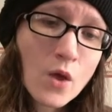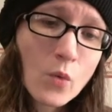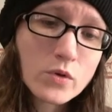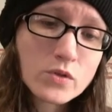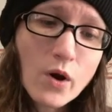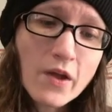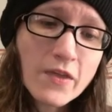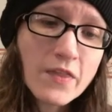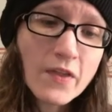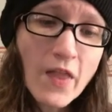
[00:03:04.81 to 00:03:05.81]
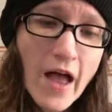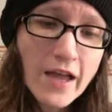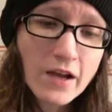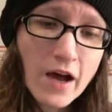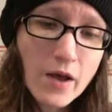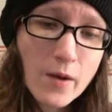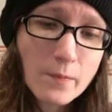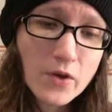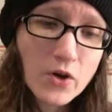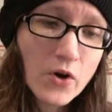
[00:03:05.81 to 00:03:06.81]
When Dorothy and the lion got
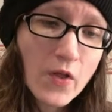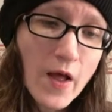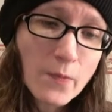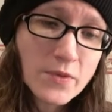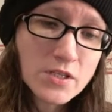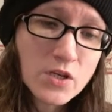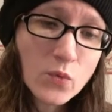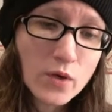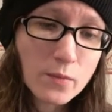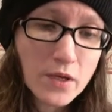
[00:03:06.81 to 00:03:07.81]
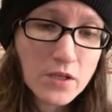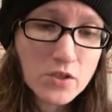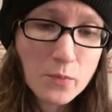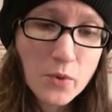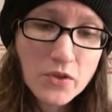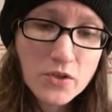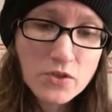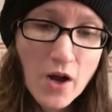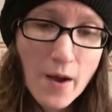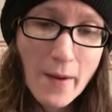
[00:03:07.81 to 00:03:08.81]
up, the girl helped the Tin Woodman to put the
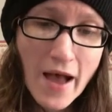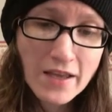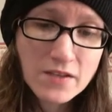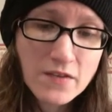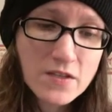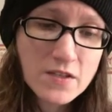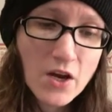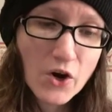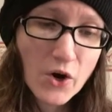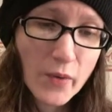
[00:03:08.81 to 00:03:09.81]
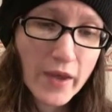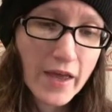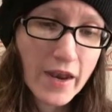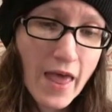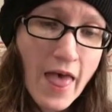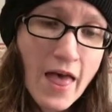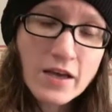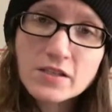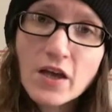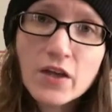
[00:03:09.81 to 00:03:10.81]
straw back into the Scarecrow again
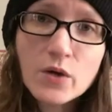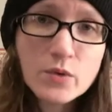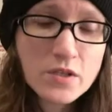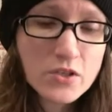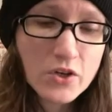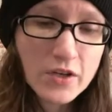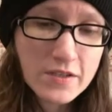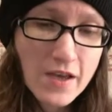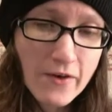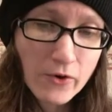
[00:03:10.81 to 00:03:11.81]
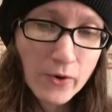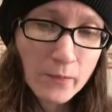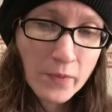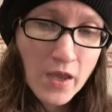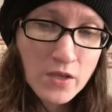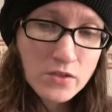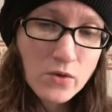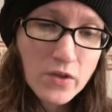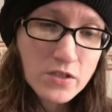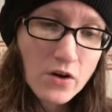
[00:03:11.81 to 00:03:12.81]
until he was as good as ever. So
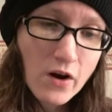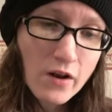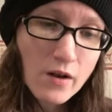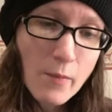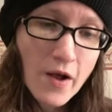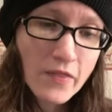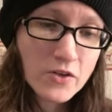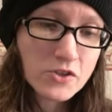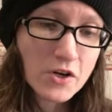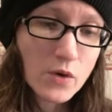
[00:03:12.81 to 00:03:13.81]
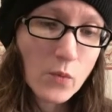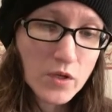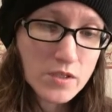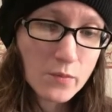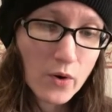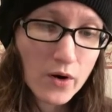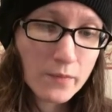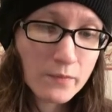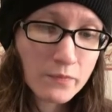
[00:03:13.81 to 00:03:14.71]
they started upon their journey once more.